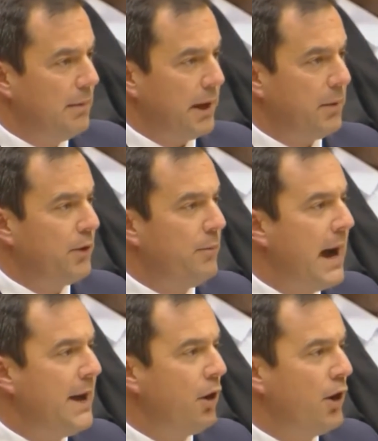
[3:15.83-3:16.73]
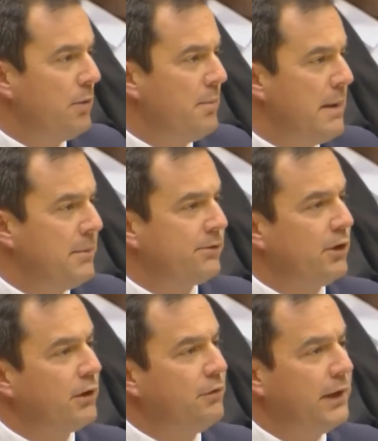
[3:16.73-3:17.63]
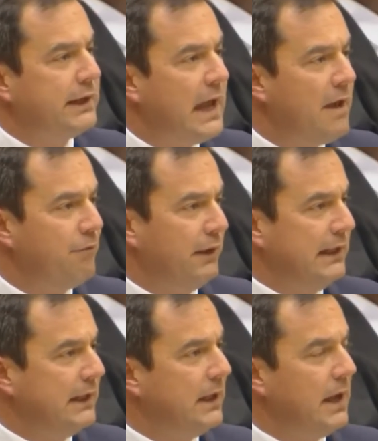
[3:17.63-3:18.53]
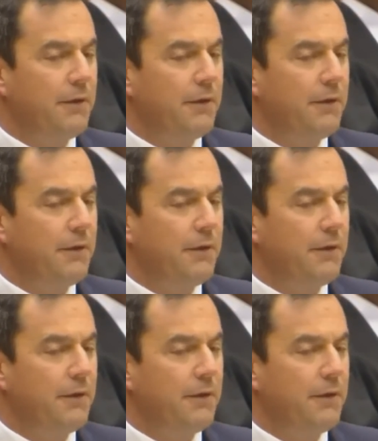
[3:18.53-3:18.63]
But I would remind honourable members to look very carefully